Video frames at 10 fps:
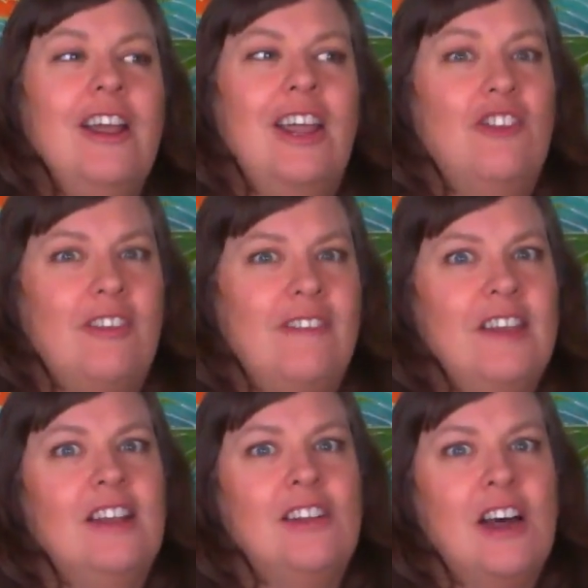He just
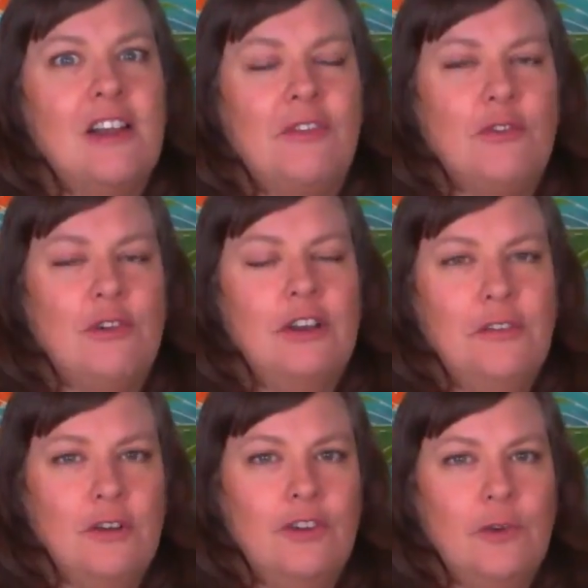did a lot of street
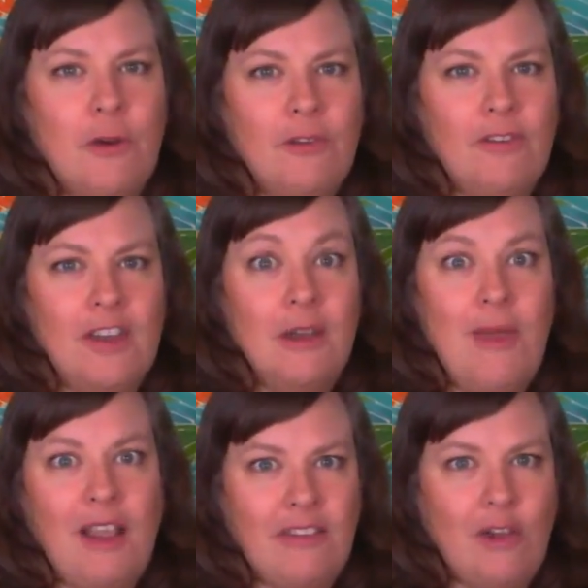food tours in
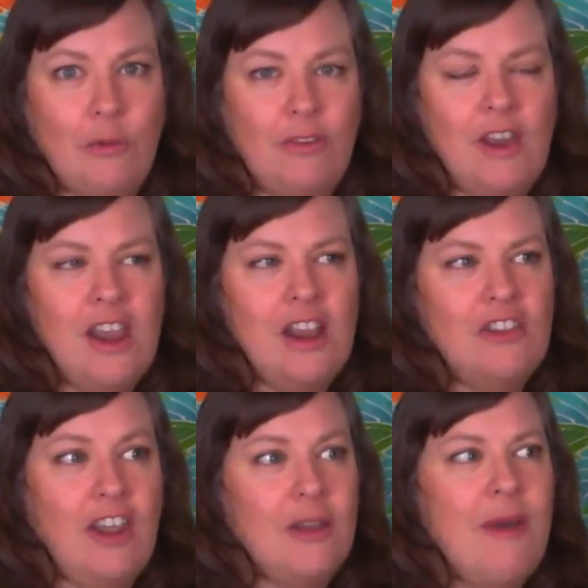Mexico City.
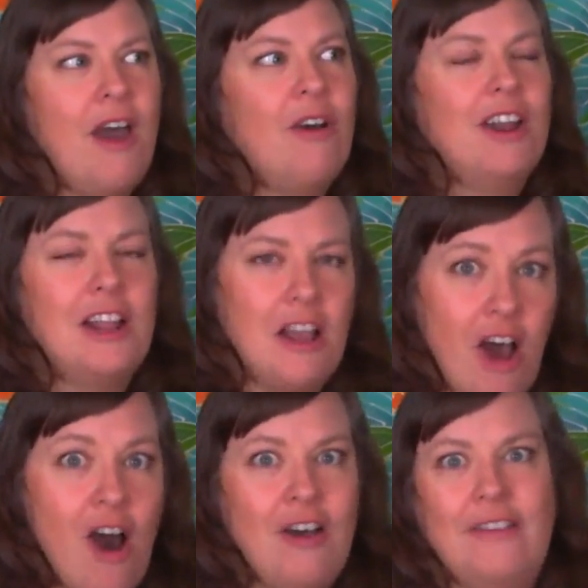Check him out.
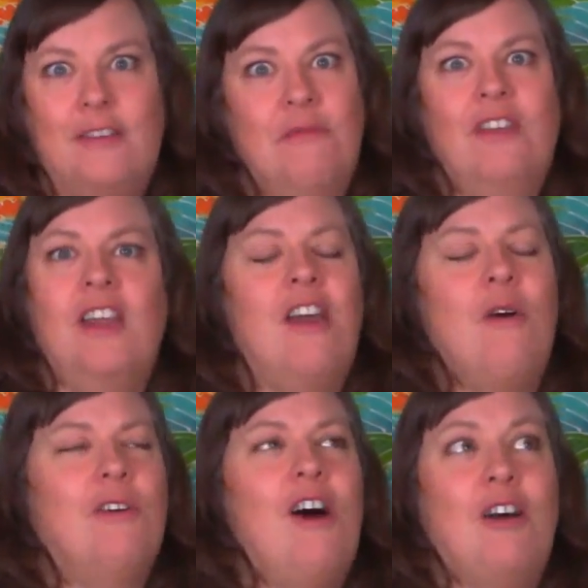Awesome
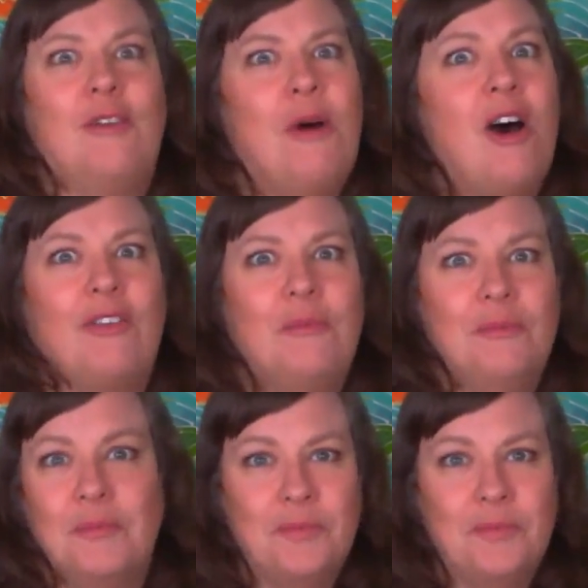video. Awesome, awesome.